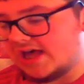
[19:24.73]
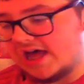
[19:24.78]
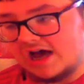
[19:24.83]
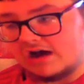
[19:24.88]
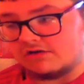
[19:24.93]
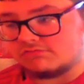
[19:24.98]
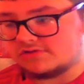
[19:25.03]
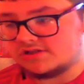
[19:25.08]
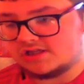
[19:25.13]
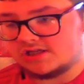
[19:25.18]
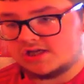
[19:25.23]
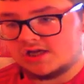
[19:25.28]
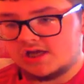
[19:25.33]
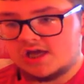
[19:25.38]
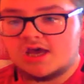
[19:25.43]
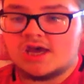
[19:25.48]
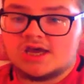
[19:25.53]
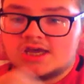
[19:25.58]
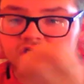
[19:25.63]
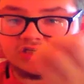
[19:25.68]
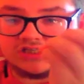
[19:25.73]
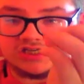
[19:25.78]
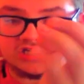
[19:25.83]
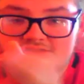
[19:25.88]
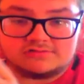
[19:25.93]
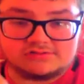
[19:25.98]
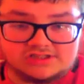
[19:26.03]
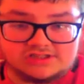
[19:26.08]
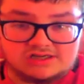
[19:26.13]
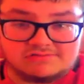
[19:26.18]
out.
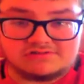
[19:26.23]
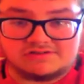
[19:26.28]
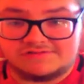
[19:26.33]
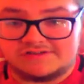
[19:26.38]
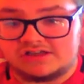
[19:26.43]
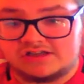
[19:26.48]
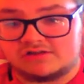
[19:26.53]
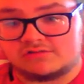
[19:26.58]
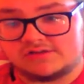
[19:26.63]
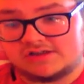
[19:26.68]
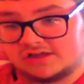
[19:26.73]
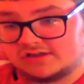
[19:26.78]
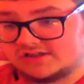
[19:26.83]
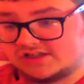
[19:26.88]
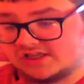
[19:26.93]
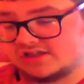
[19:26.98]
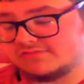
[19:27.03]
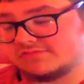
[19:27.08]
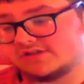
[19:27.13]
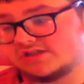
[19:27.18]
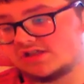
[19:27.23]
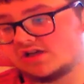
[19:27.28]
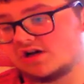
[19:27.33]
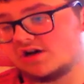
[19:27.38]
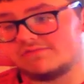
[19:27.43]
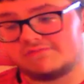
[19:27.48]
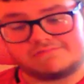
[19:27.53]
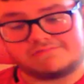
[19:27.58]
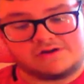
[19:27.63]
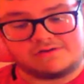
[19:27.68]
Daniel James, I think, will continue his
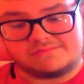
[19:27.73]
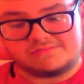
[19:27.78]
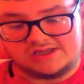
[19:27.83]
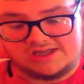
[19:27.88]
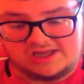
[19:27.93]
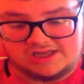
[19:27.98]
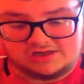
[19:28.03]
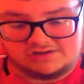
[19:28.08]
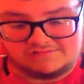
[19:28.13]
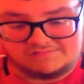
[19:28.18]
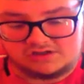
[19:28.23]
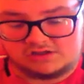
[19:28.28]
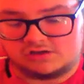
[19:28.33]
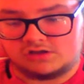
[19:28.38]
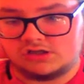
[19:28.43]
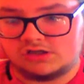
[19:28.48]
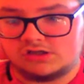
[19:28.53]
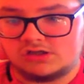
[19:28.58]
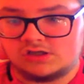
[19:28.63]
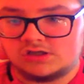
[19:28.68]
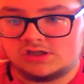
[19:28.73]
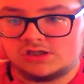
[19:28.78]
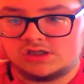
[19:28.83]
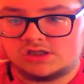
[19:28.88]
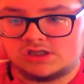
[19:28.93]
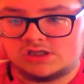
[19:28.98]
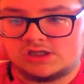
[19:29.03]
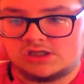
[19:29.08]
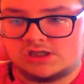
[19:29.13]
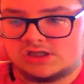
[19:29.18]
scoring form and get another goal.
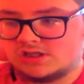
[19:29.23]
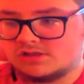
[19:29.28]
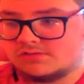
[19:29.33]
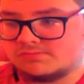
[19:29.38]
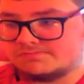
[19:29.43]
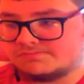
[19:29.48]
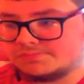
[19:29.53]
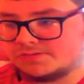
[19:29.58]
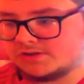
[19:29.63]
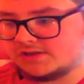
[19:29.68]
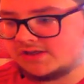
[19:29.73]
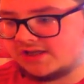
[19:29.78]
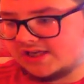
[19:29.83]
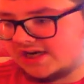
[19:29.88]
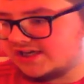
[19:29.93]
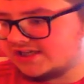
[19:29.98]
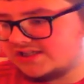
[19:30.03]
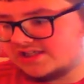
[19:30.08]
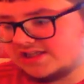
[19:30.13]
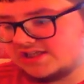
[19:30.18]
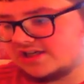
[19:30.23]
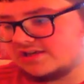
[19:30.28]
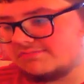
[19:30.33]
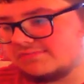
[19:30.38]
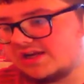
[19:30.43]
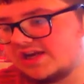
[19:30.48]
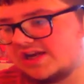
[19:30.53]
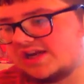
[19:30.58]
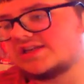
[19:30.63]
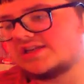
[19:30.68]
But United at
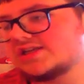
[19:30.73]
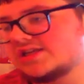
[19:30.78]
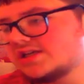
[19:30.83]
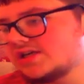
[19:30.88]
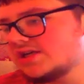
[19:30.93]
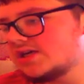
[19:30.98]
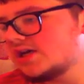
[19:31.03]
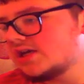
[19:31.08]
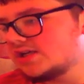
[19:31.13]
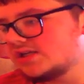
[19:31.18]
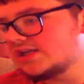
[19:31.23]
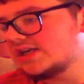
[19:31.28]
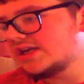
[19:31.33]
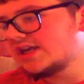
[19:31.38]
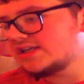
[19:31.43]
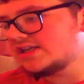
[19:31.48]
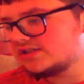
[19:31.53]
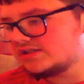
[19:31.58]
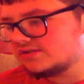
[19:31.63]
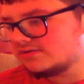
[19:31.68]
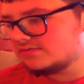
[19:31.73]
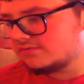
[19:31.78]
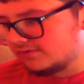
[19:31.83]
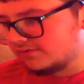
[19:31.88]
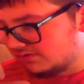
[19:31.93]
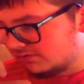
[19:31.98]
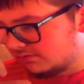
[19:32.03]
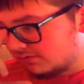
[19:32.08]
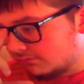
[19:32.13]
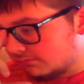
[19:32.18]
the minute,
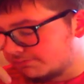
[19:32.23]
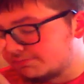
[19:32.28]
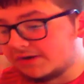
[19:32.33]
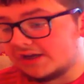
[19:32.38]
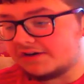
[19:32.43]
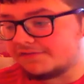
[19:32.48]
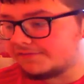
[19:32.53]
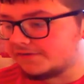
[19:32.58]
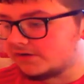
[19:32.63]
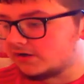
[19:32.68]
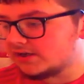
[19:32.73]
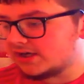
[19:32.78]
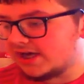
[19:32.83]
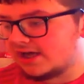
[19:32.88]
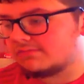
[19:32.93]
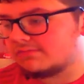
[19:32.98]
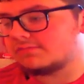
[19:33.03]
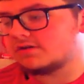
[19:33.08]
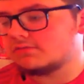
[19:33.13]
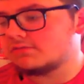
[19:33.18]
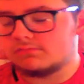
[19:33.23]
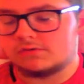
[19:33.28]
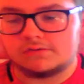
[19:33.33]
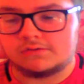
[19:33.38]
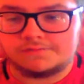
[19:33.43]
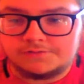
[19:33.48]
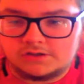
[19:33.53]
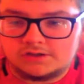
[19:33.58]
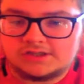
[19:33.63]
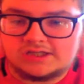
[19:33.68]
we played 4 games,
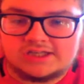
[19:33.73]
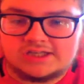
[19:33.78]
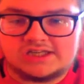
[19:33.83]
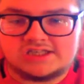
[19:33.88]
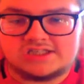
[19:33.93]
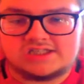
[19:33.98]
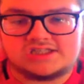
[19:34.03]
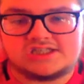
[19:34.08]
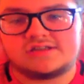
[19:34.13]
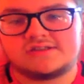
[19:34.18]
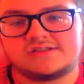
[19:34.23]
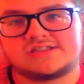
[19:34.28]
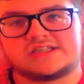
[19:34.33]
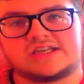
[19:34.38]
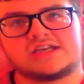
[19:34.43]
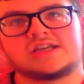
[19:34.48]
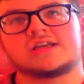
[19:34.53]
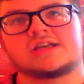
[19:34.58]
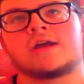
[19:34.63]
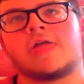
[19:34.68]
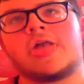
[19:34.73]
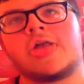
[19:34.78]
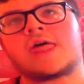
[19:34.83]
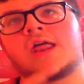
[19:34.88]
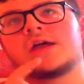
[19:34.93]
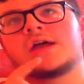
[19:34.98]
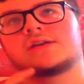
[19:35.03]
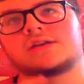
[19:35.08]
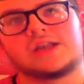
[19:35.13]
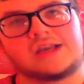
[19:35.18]
won 4-0 against Chelsea.
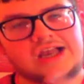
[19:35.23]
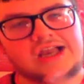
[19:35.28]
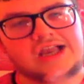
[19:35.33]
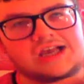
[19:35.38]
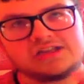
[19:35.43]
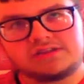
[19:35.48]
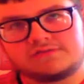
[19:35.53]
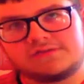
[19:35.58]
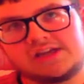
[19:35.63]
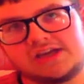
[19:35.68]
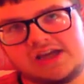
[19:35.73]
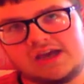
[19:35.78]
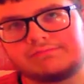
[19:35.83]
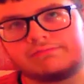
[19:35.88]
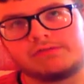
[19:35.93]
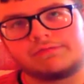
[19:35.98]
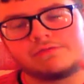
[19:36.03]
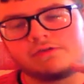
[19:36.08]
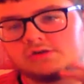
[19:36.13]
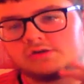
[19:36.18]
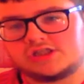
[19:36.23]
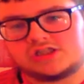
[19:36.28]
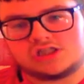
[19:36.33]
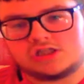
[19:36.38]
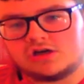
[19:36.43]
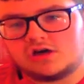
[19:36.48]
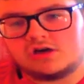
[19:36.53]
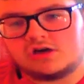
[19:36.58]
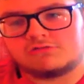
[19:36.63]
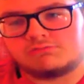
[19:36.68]
The last 3 games, we've only
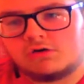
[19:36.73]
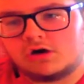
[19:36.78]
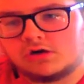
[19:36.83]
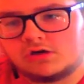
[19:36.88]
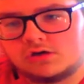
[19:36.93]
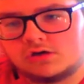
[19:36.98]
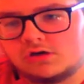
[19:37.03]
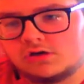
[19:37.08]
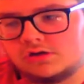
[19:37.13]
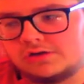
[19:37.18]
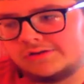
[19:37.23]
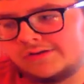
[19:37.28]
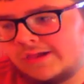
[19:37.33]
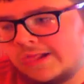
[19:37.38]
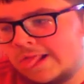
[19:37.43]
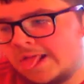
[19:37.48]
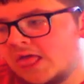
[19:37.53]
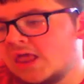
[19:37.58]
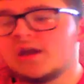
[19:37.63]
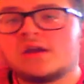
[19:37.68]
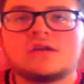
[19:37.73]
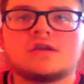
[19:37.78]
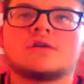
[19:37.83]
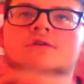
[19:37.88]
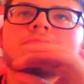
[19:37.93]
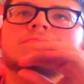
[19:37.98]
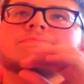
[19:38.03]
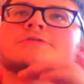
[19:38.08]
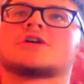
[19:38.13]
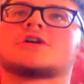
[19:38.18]
scored 1 goal.
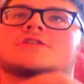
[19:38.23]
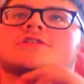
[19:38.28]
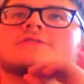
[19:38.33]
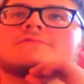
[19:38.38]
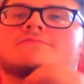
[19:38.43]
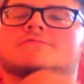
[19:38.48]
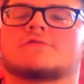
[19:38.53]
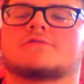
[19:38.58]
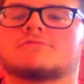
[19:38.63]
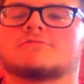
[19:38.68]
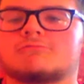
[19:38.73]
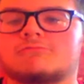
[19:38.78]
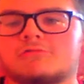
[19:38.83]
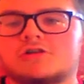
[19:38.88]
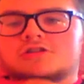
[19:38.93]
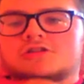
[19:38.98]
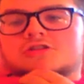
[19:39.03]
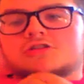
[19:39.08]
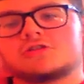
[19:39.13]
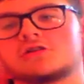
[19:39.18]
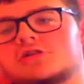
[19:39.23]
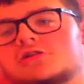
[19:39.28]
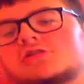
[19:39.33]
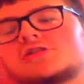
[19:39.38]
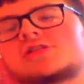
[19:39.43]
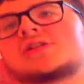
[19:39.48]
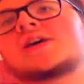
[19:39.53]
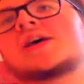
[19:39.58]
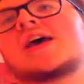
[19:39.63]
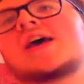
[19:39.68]
But what's
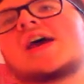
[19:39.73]
good